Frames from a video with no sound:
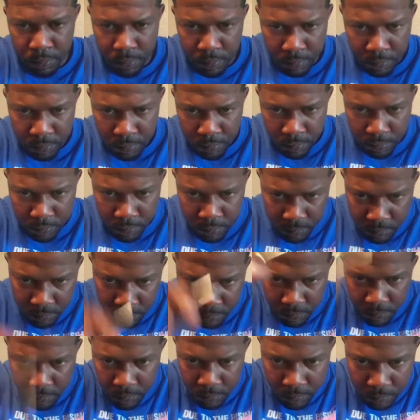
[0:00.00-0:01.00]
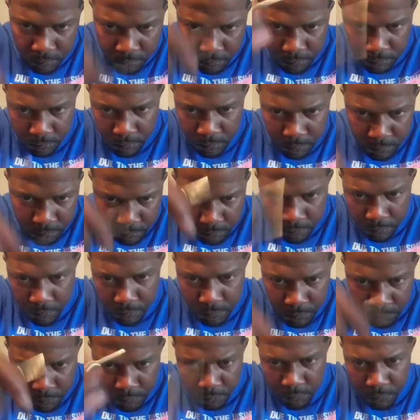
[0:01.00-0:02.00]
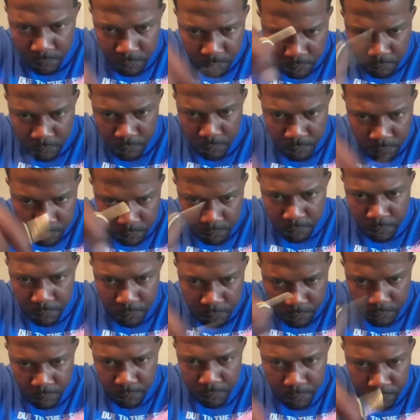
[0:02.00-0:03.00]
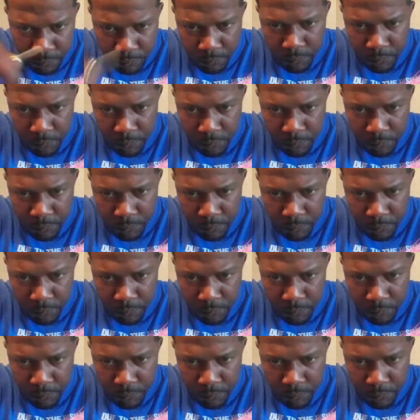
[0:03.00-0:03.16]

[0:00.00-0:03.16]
(no one is talking)